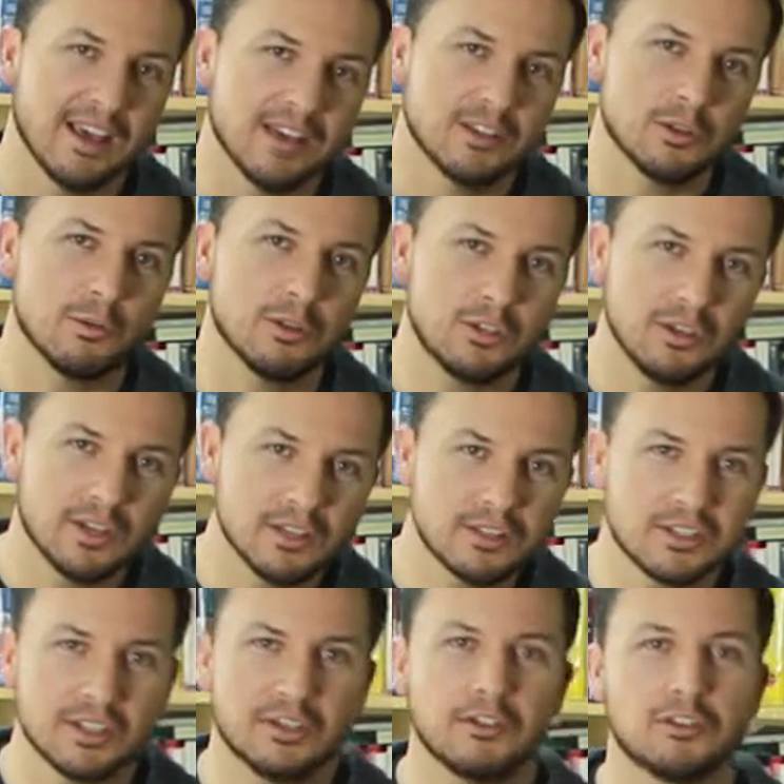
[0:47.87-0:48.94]
So would you
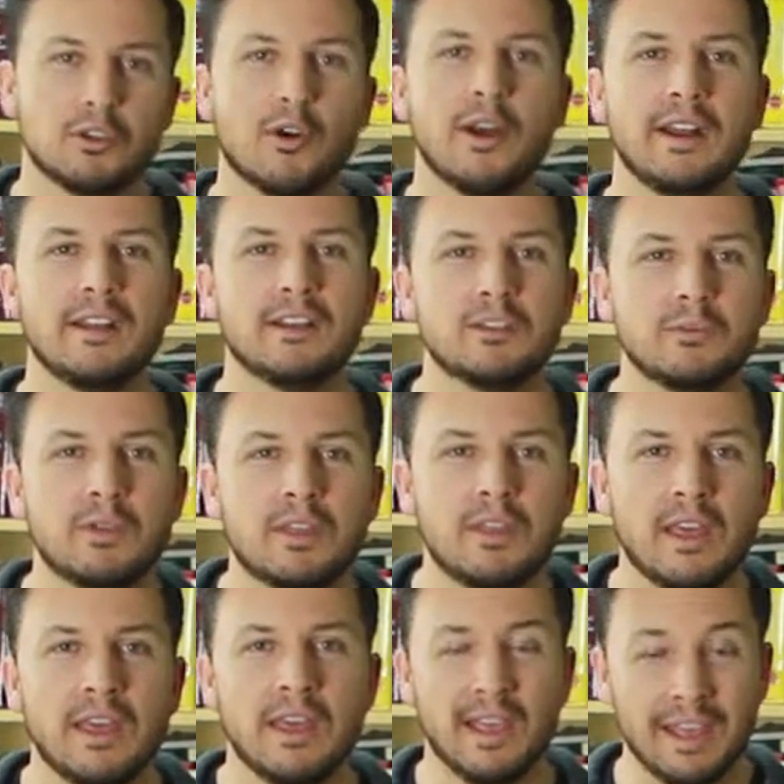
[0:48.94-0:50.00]
consider joining us
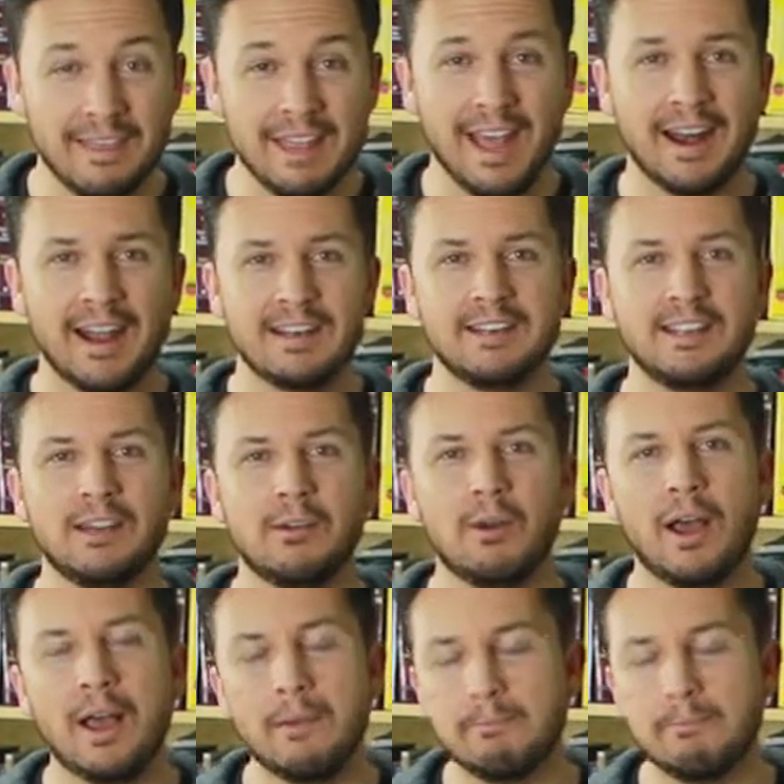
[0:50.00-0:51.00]
in that idea?